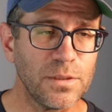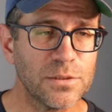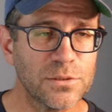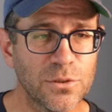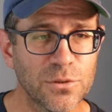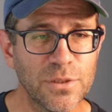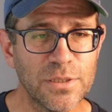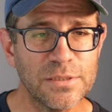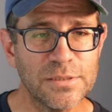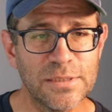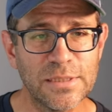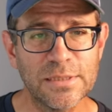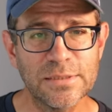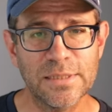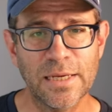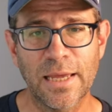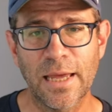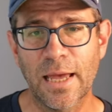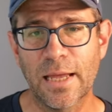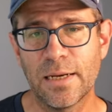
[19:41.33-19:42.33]
So this
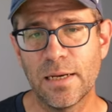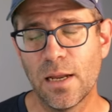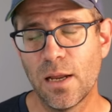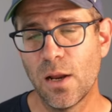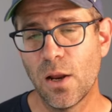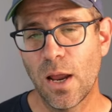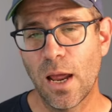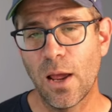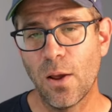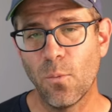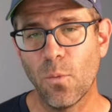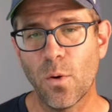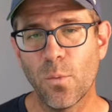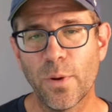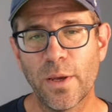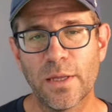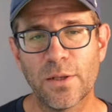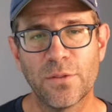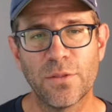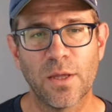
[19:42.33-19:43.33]
is, again, what
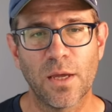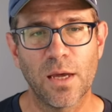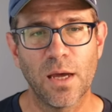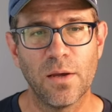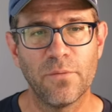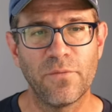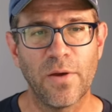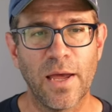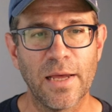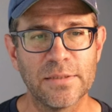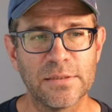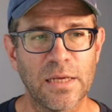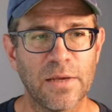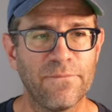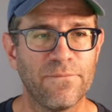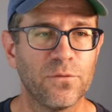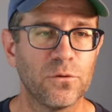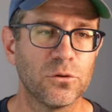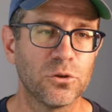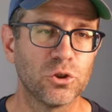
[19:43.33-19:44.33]
we can think of as a
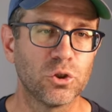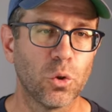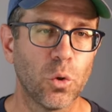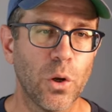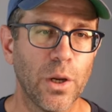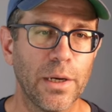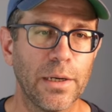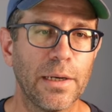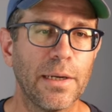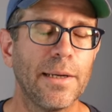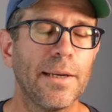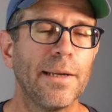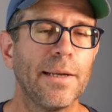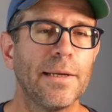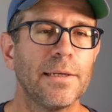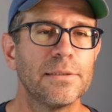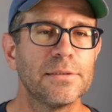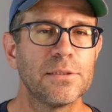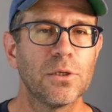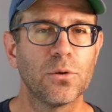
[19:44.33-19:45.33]
full join.
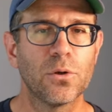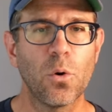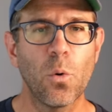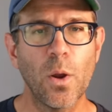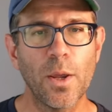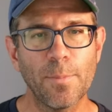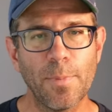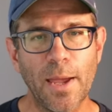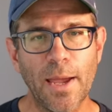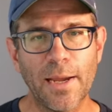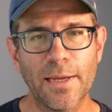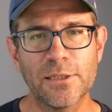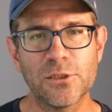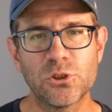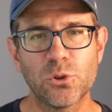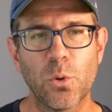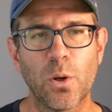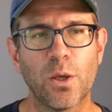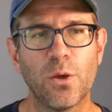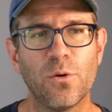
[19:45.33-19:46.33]
So going back
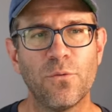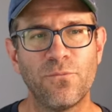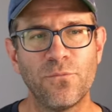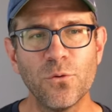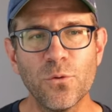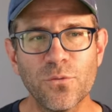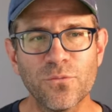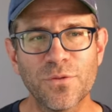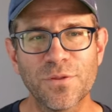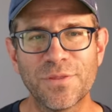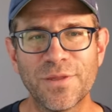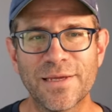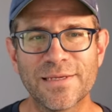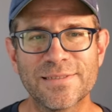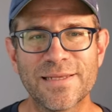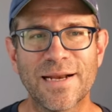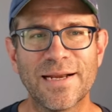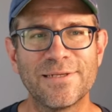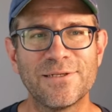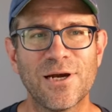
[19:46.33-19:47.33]
and showing you a few of the
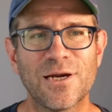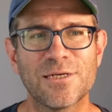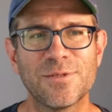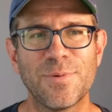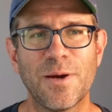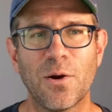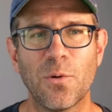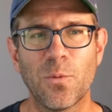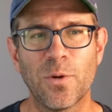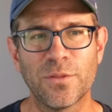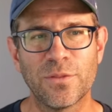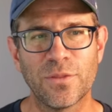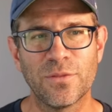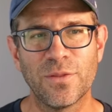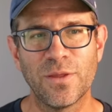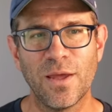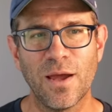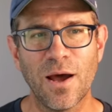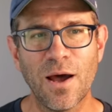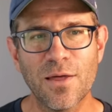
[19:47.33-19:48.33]
things that I talked about with
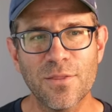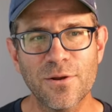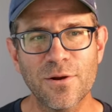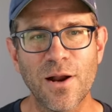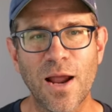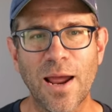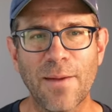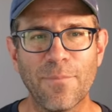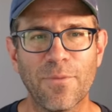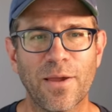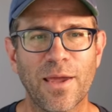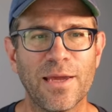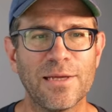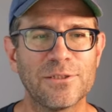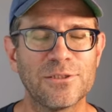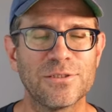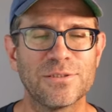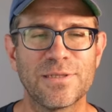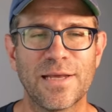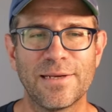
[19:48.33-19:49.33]
the other
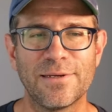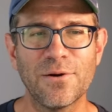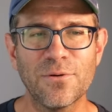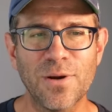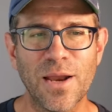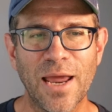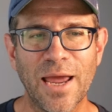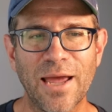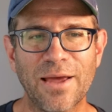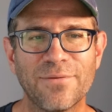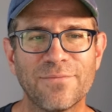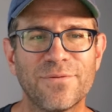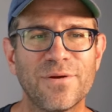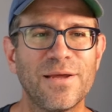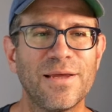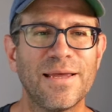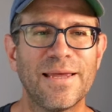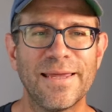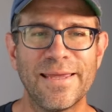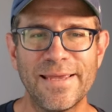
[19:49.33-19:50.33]
applications that I don't have
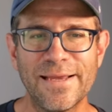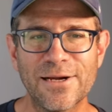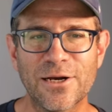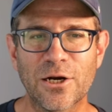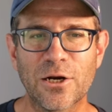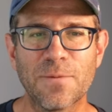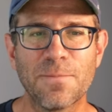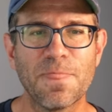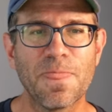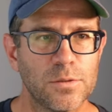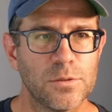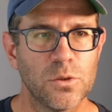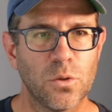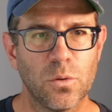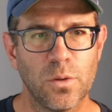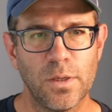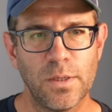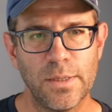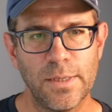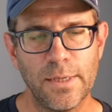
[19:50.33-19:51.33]
here.
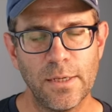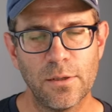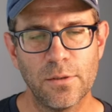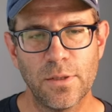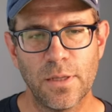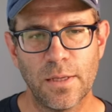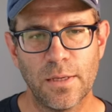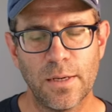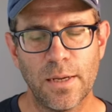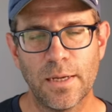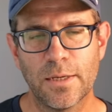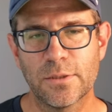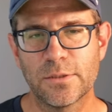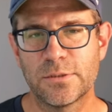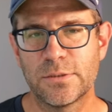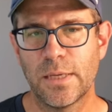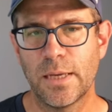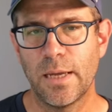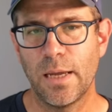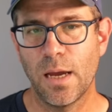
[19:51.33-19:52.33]
So in here then I
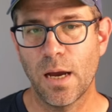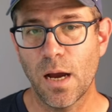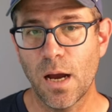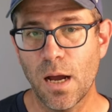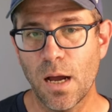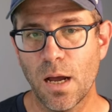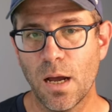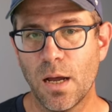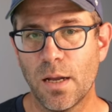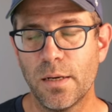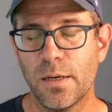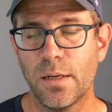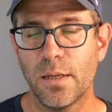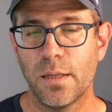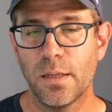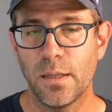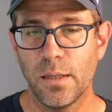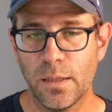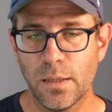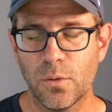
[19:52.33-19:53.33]
could say on
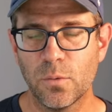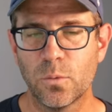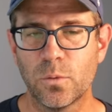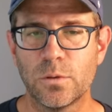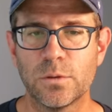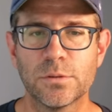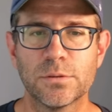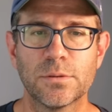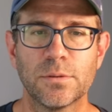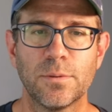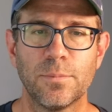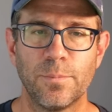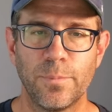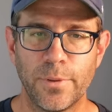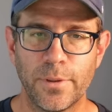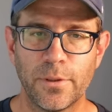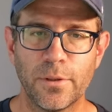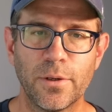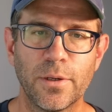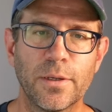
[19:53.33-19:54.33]
equals
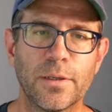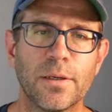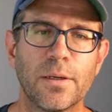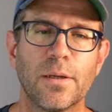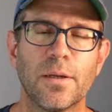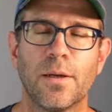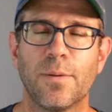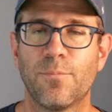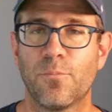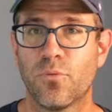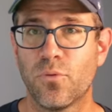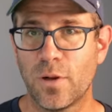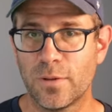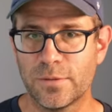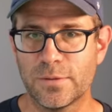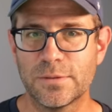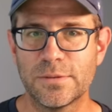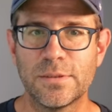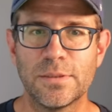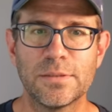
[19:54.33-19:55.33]
period
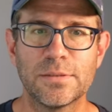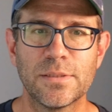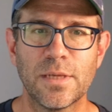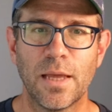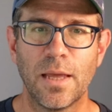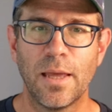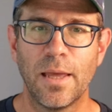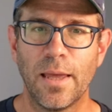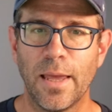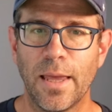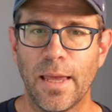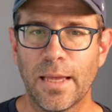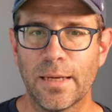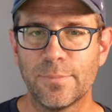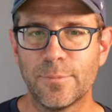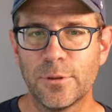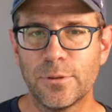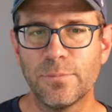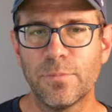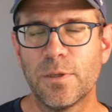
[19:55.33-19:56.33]
parentheses
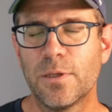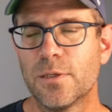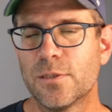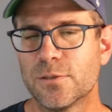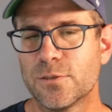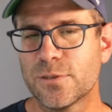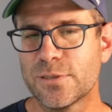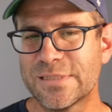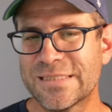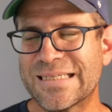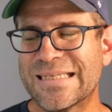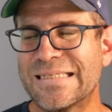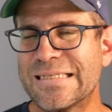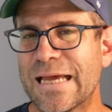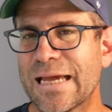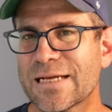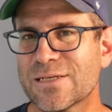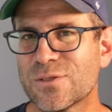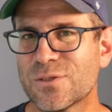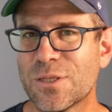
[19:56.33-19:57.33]
animal. So the
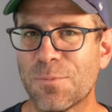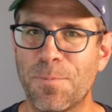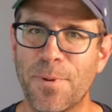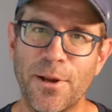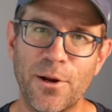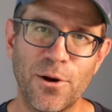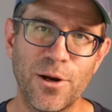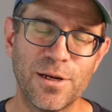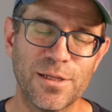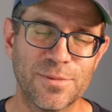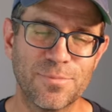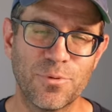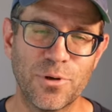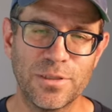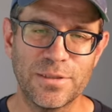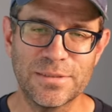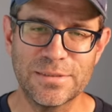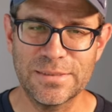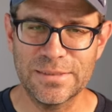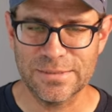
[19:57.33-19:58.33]
syntax with a period and the
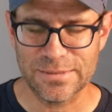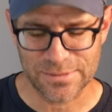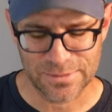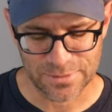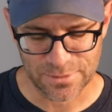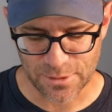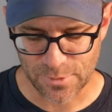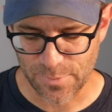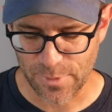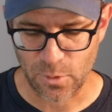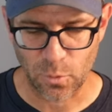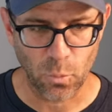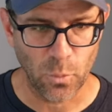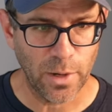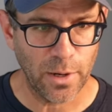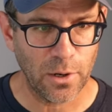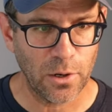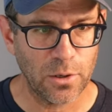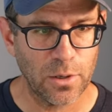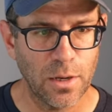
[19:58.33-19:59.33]
parentheses is a little bit
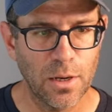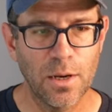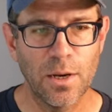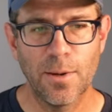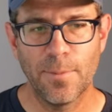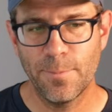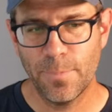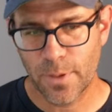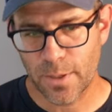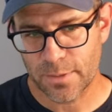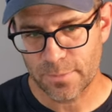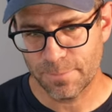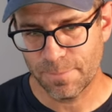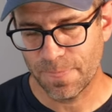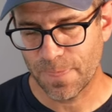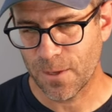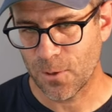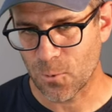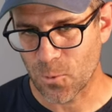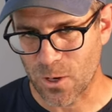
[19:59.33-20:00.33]
weird, but
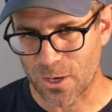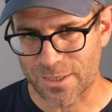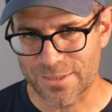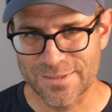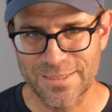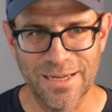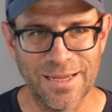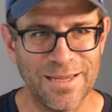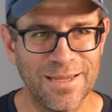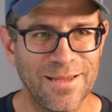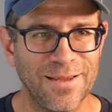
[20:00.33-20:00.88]
it works,